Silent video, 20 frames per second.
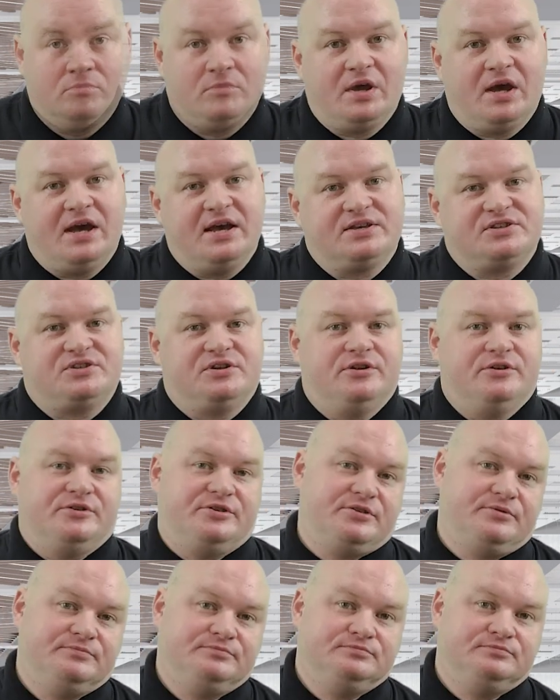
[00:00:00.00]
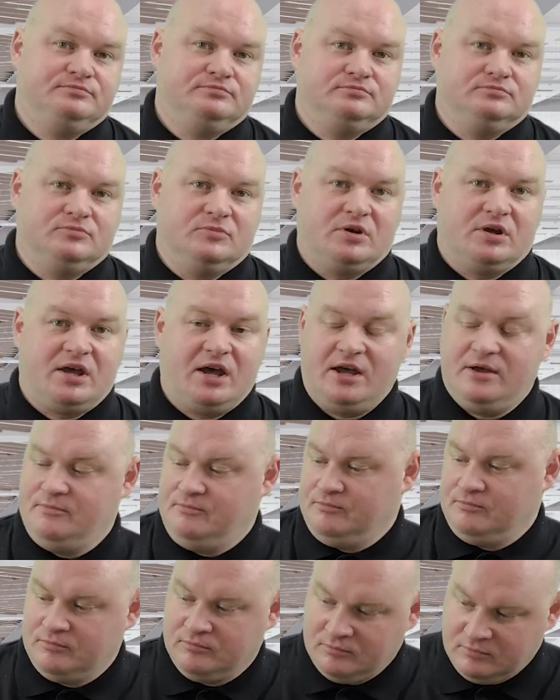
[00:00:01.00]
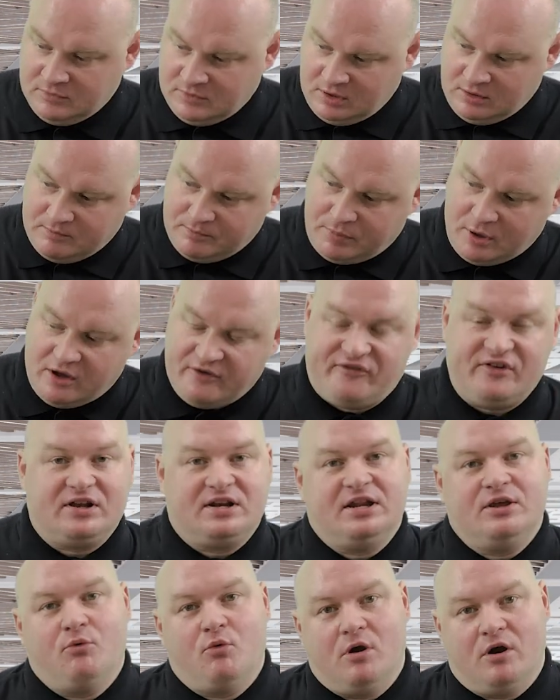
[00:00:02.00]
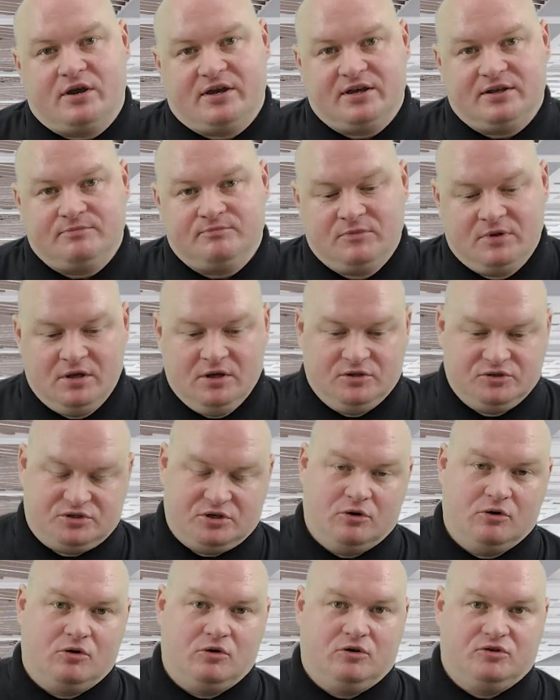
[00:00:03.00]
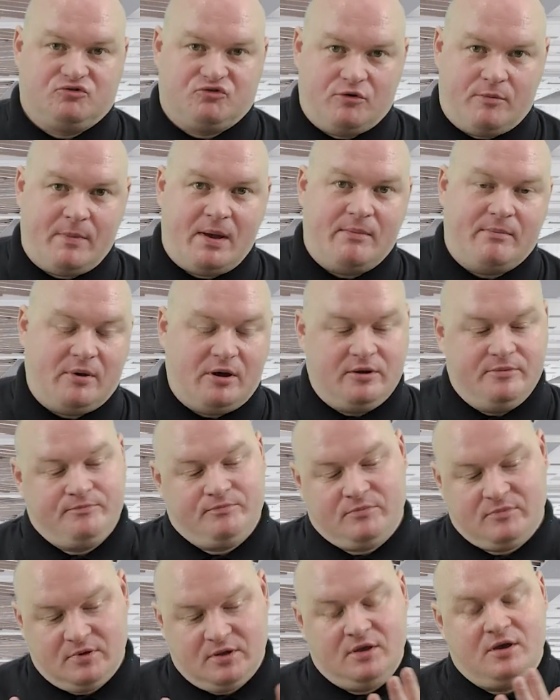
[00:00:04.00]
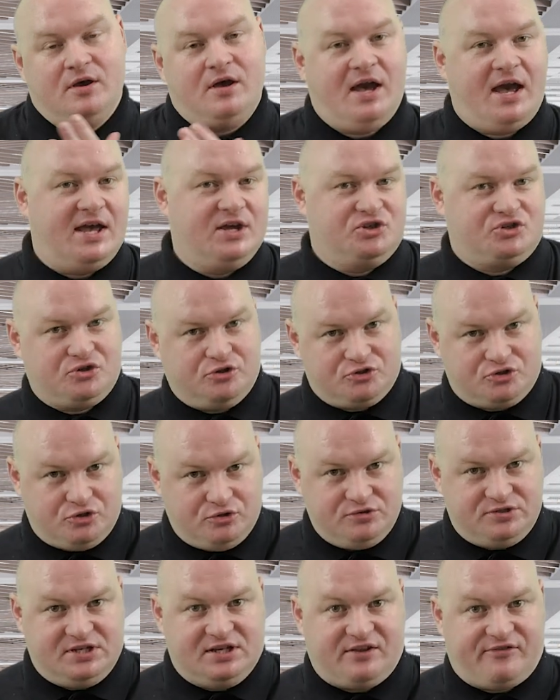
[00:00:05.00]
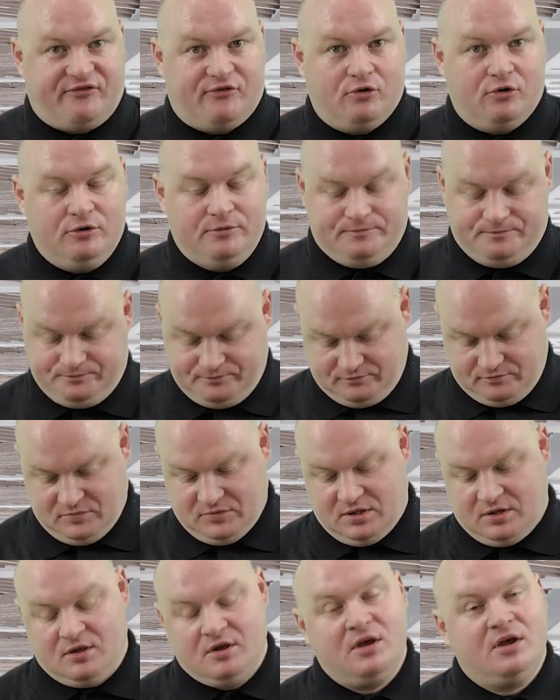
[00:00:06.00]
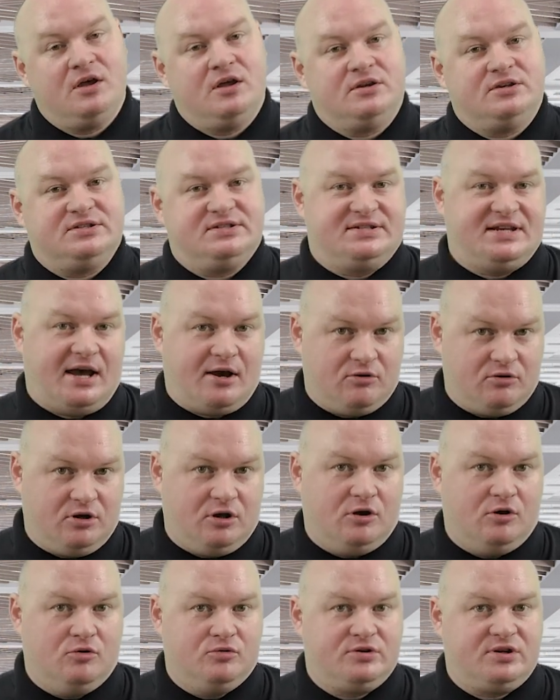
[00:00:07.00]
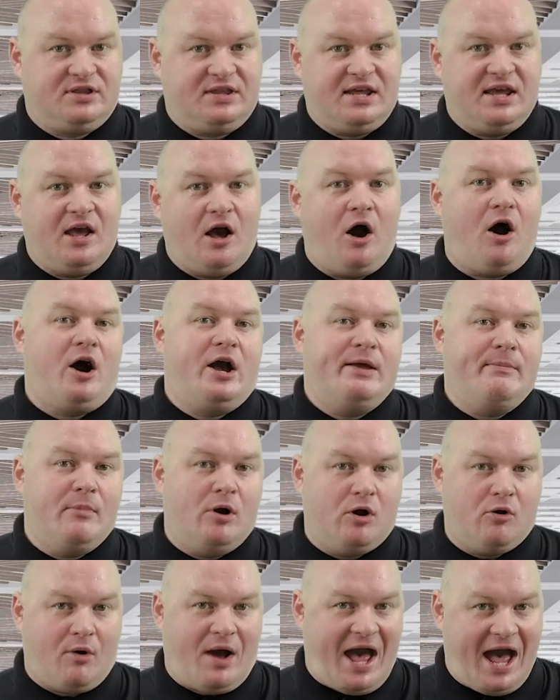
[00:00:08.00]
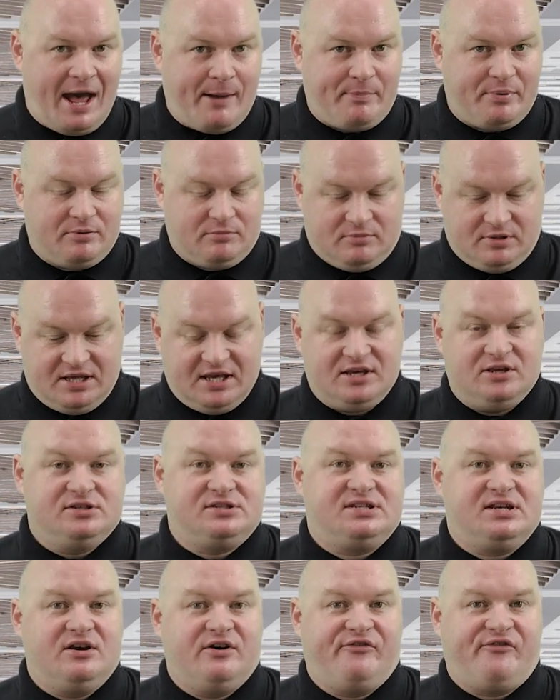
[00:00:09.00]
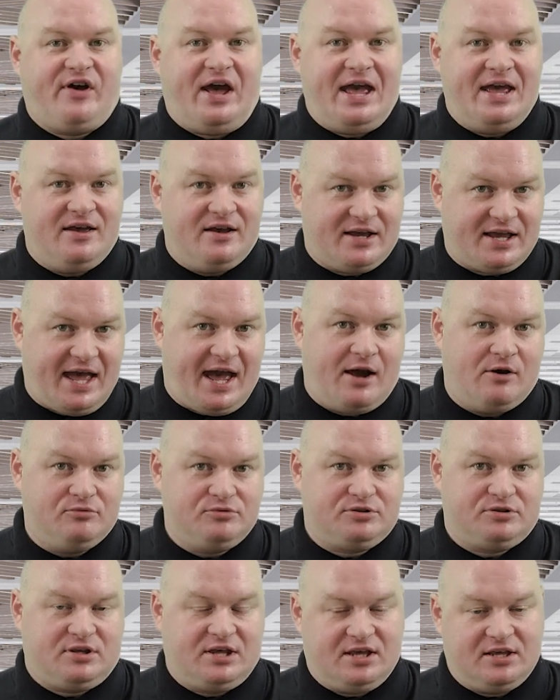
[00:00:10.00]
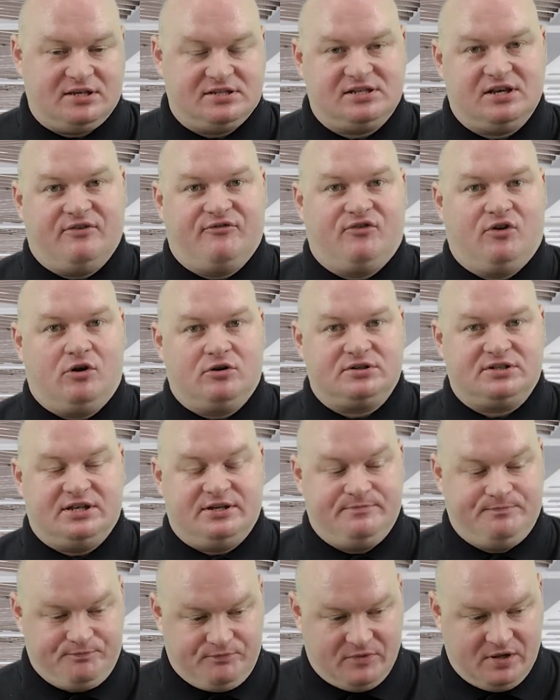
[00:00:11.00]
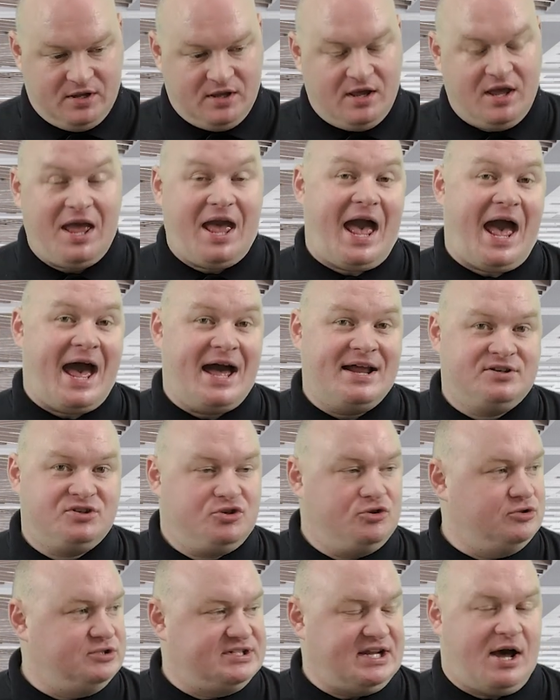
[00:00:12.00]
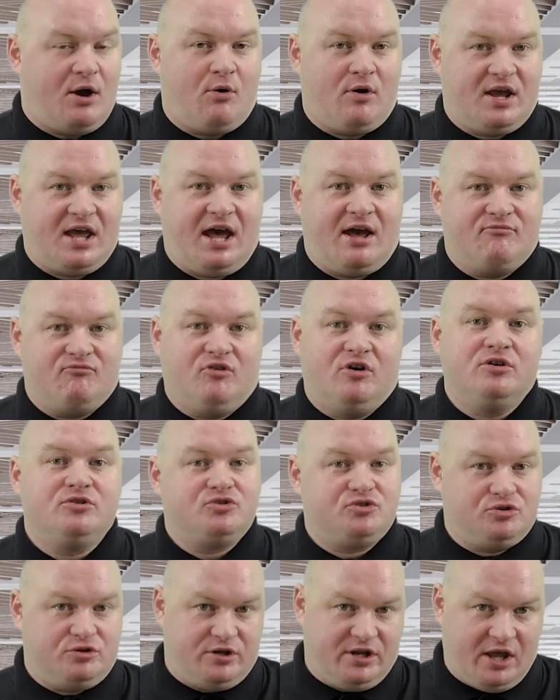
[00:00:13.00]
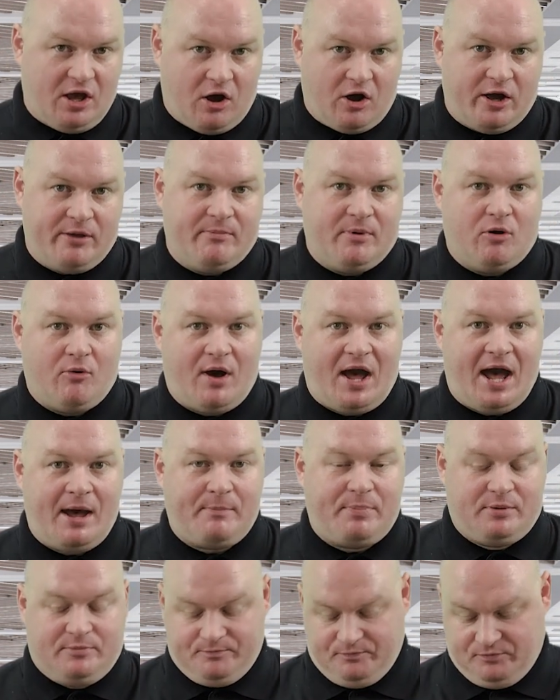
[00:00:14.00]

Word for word: Excellent. Okay. Perfectly working. So, of course, remember H.264, download the imou app, get yourself a account, get yourself logged in, add your Dahua camera to the imou app,